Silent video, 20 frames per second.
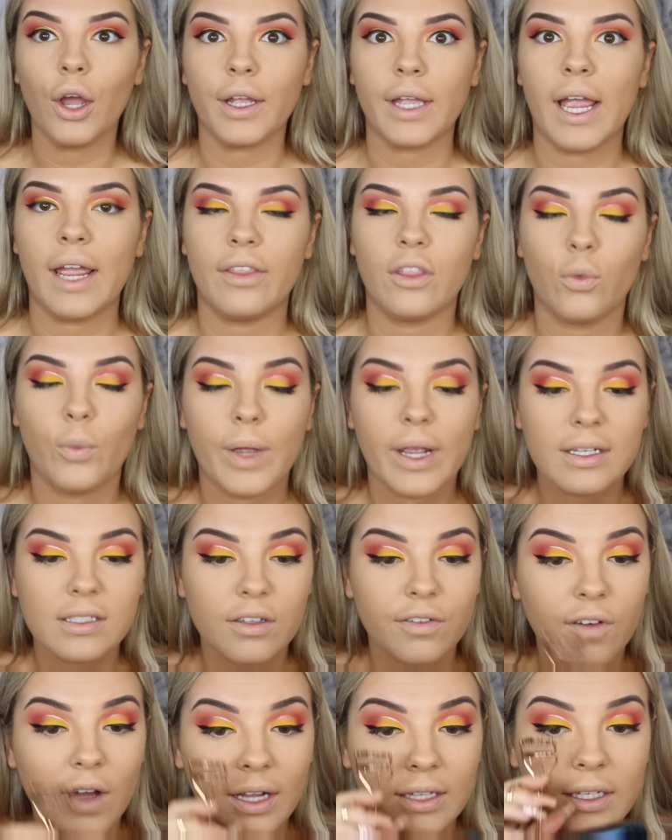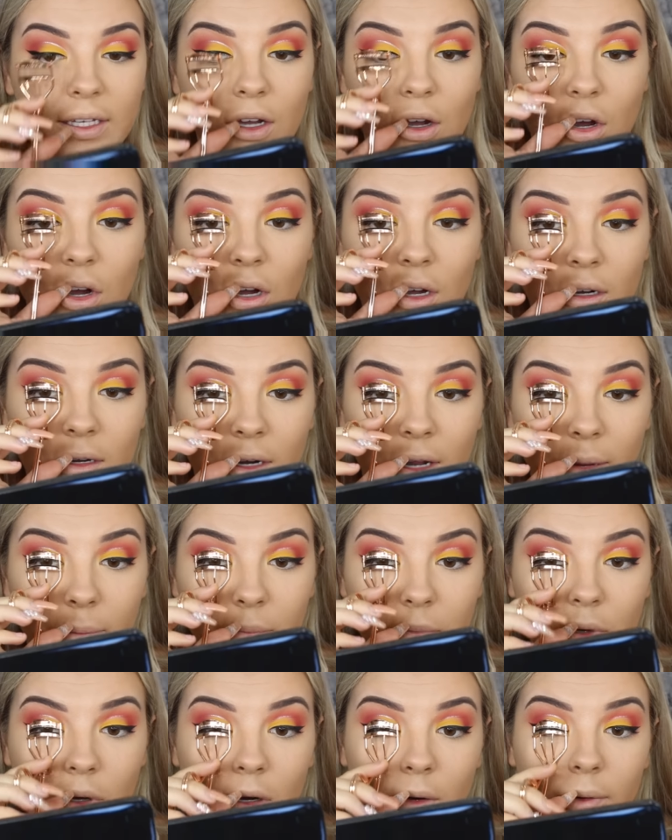Okay, the wings are finally on.
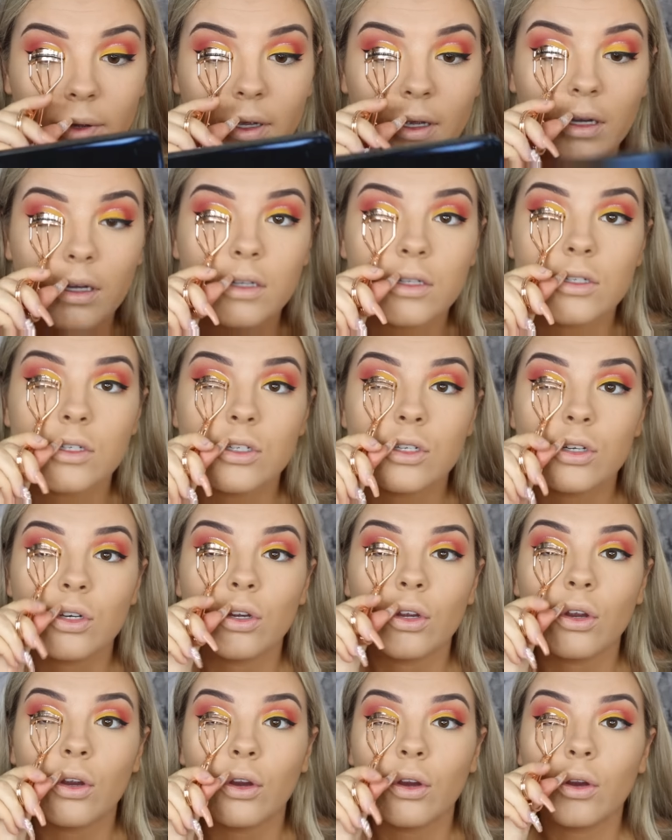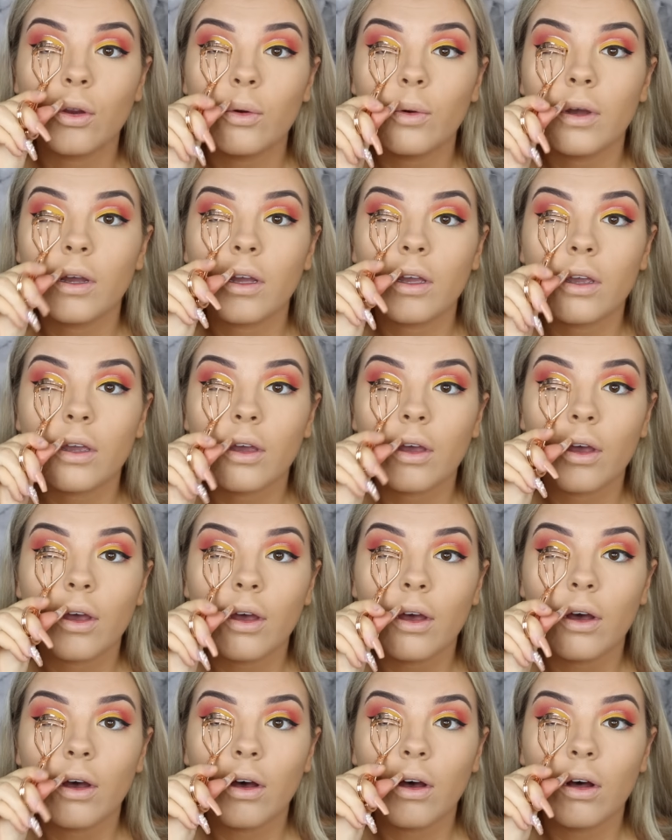I'm going to
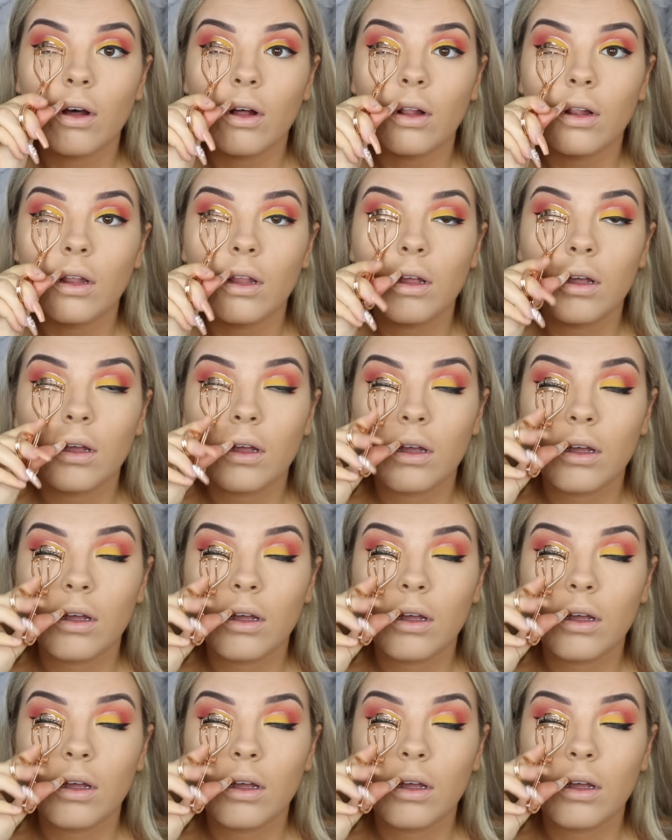curl